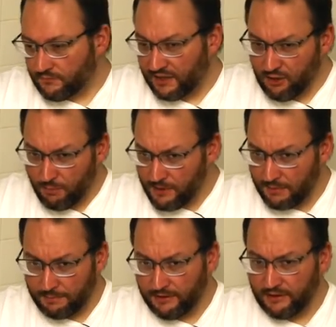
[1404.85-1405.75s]
In all
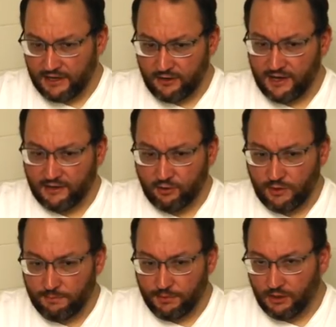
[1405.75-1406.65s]
probability, you're not
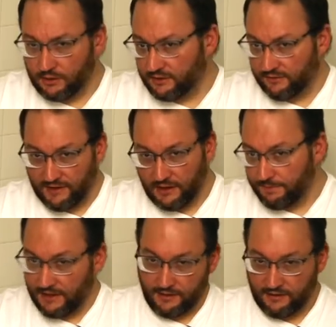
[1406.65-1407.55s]
doing bulk
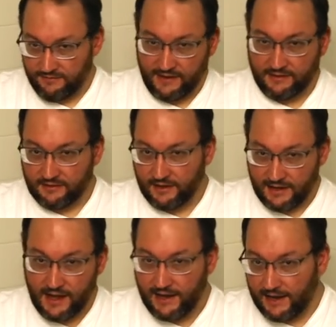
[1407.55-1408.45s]
developing events
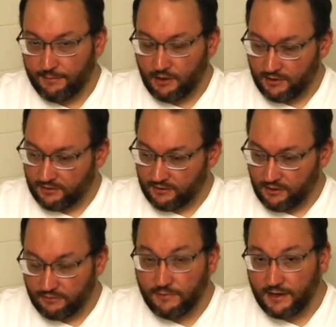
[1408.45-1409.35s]
like I am on a,
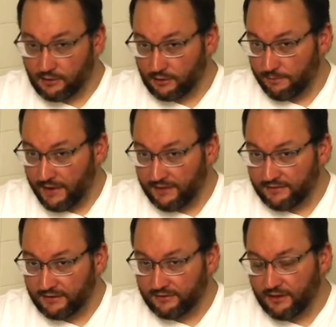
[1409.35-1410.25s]
on a regular
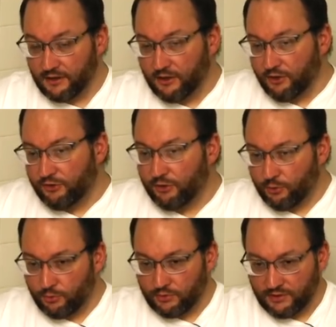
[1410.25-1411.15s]
basis.
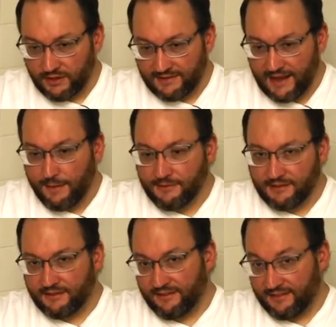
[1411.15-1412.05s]
So adapt
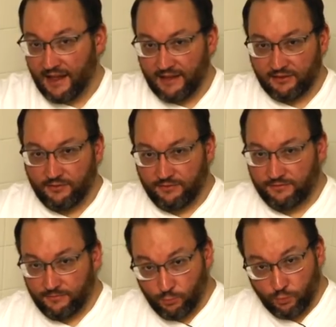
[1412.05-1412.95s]
it to the size of
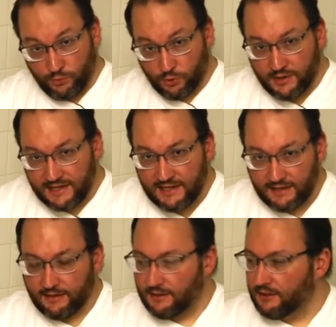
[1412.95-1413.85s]
your need.